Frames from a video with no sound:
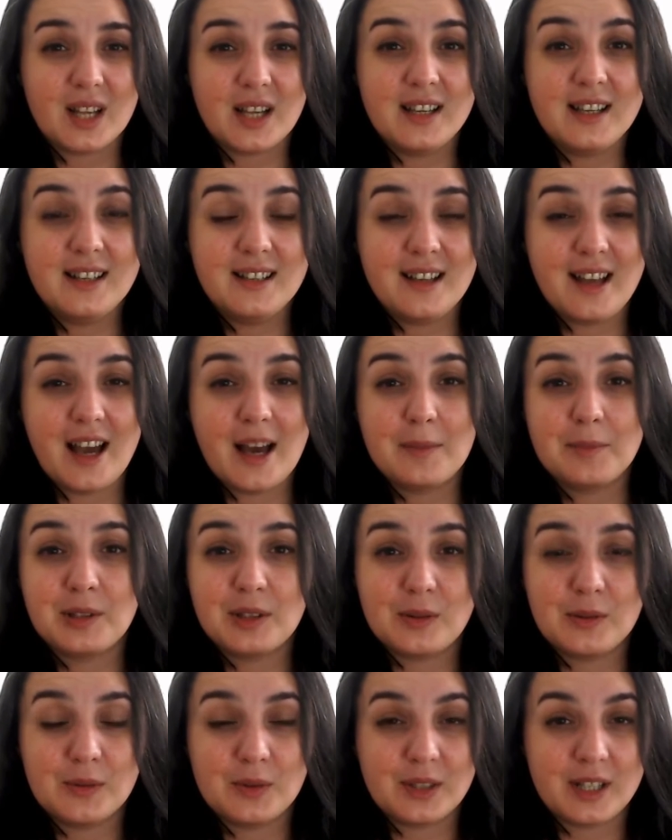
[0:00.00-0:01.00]
in
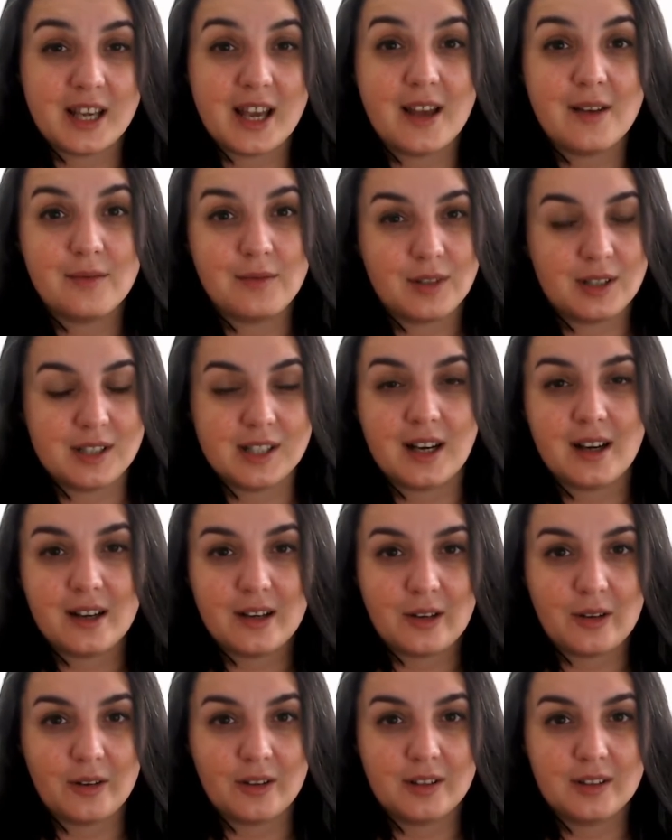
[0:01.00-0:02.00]
absolutely every
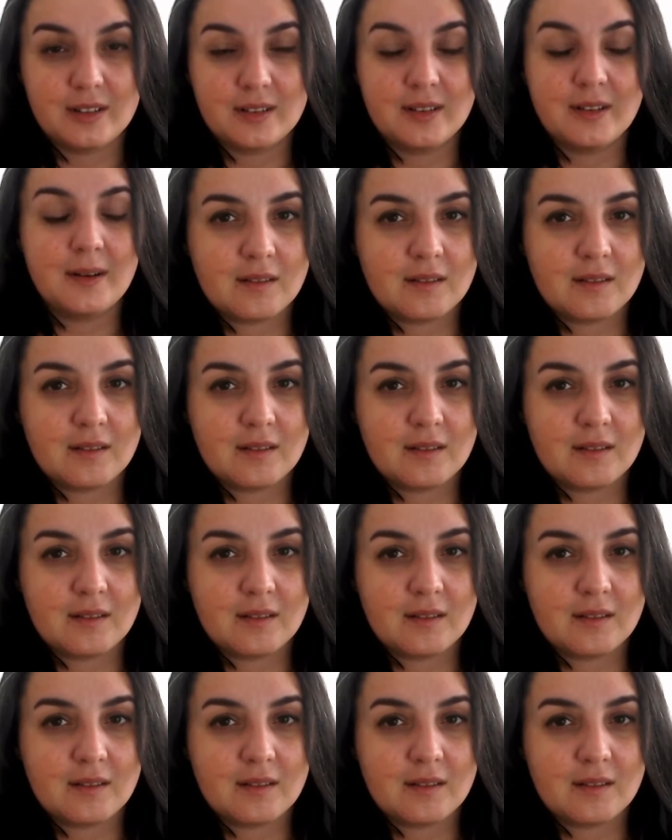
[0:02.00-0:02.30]
dialogue.